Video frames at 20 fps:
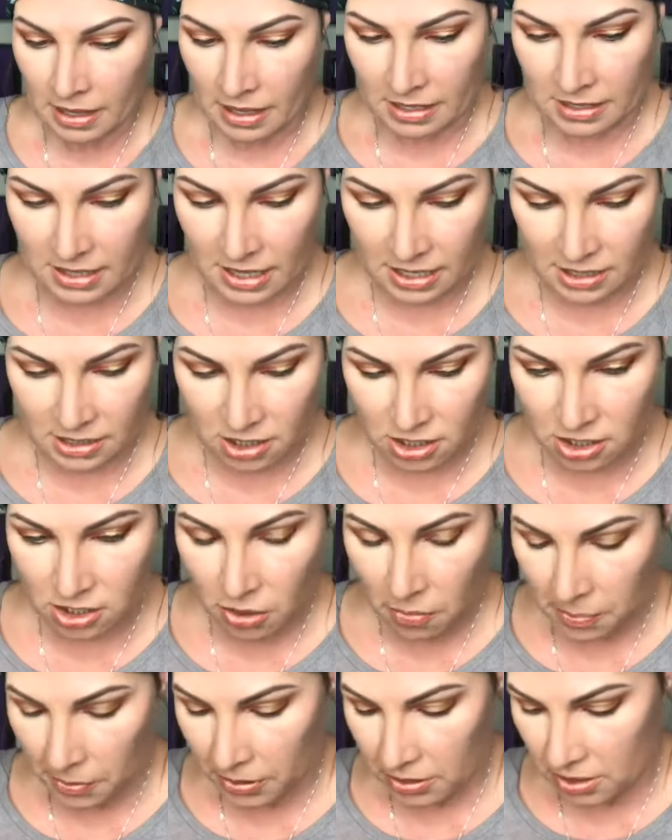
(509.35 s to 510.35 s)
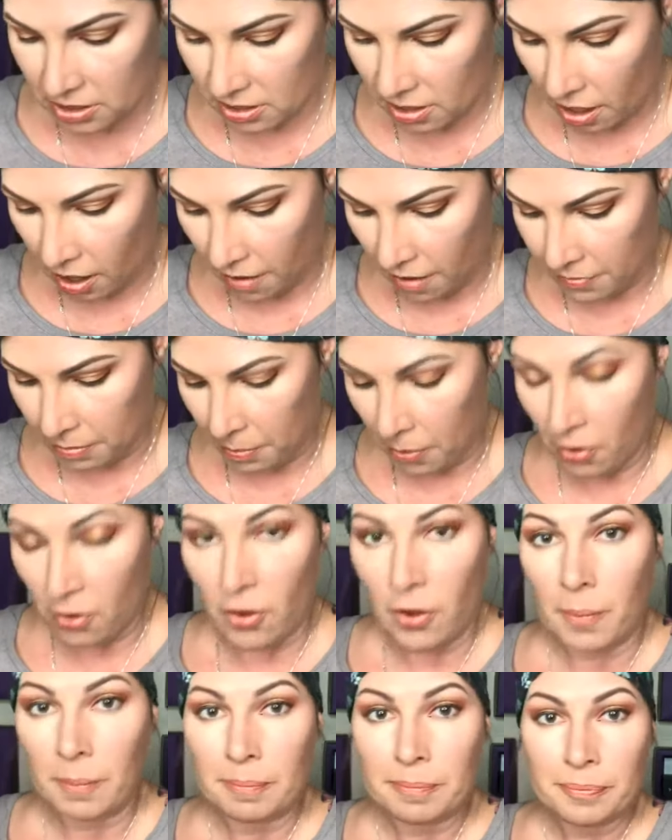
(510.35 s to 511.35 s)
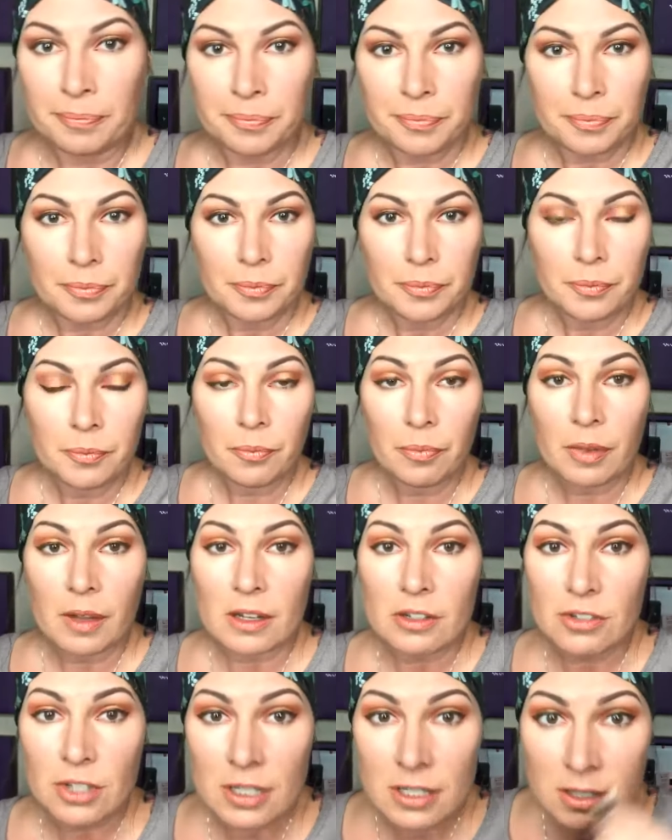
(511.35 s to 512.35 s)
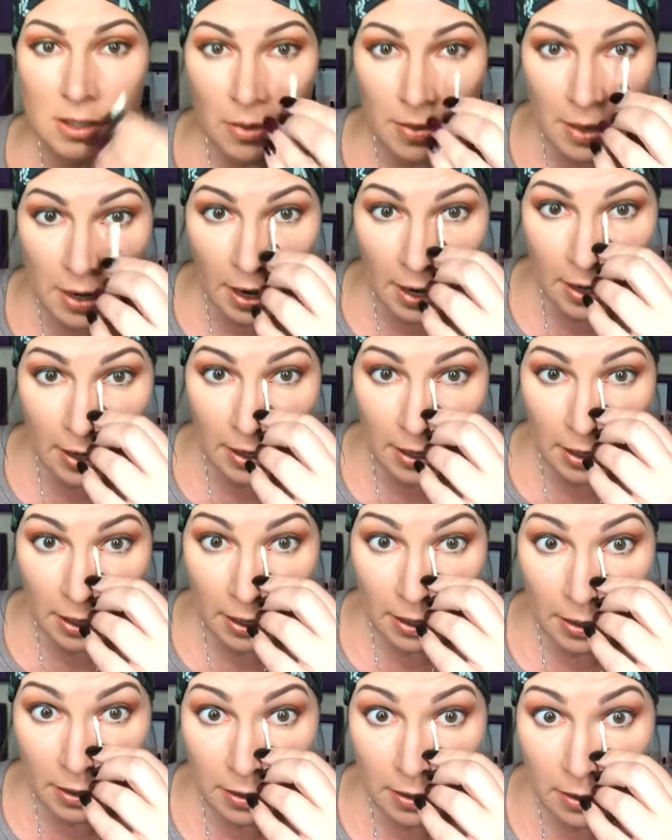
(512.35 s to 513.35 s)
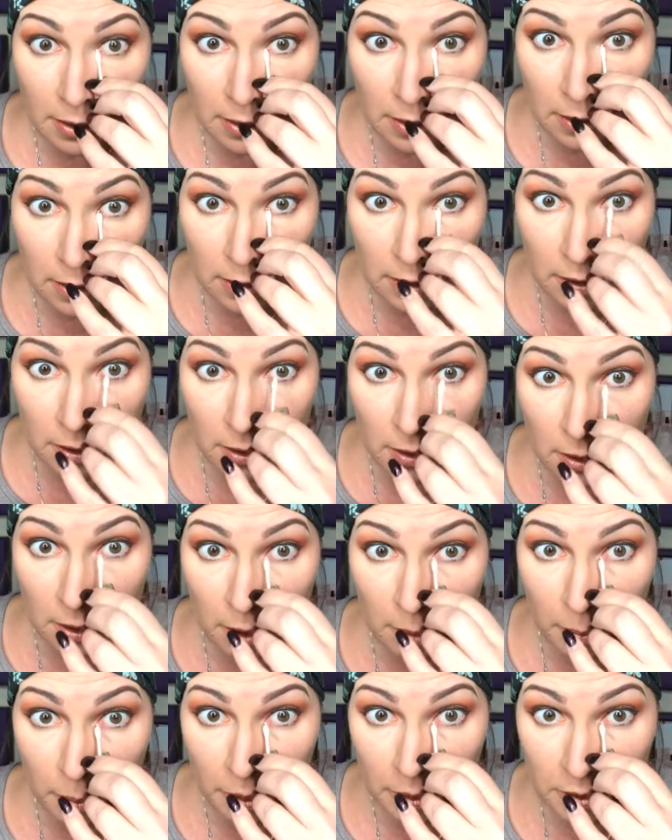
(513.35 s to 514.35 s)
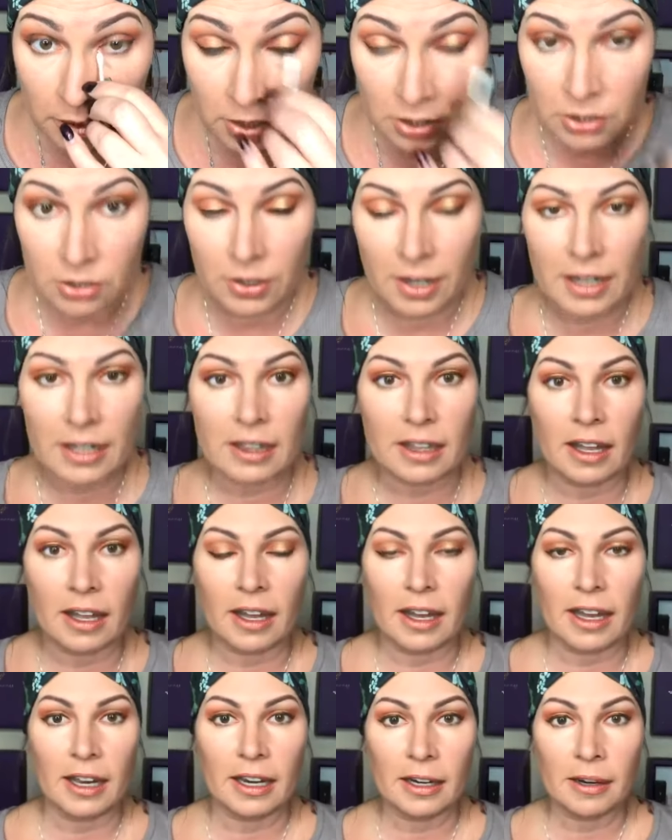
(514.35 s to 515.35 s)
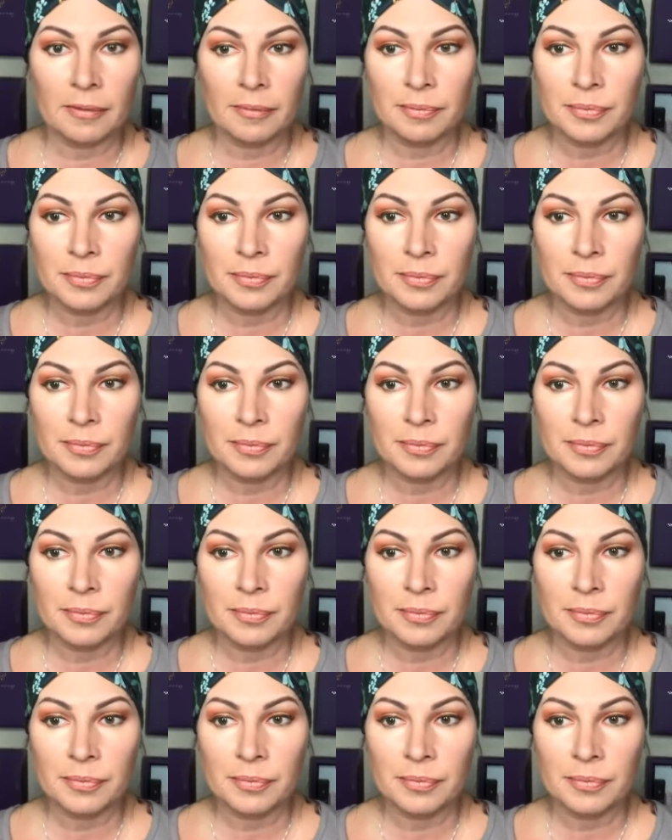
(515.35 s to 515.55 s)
It's like super soft pull, just so that I can get a more straight line.